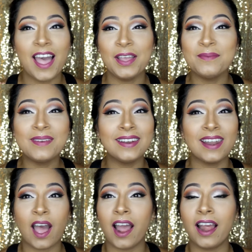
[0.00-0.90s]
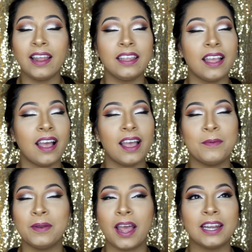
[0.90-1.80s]
I'm
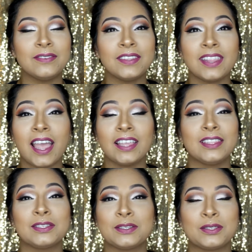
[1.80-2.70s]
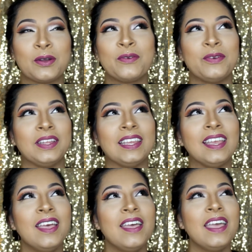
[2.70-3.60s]
not even lying. This is so funny.